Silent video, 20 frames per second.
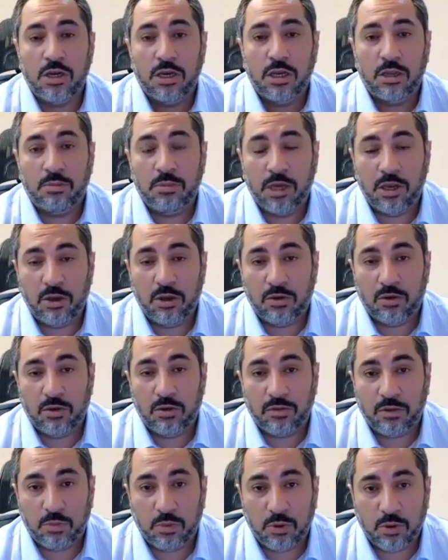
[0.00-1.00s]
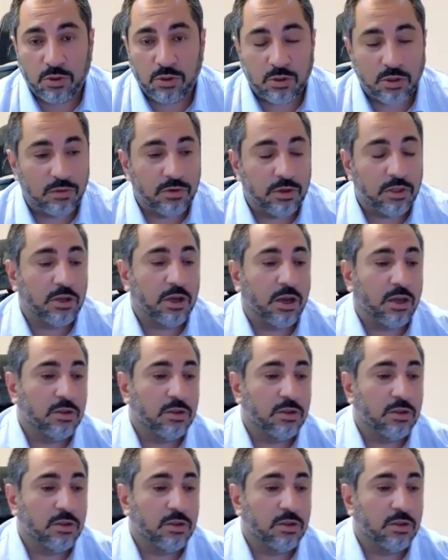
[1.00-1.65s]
in many of the post-Soviet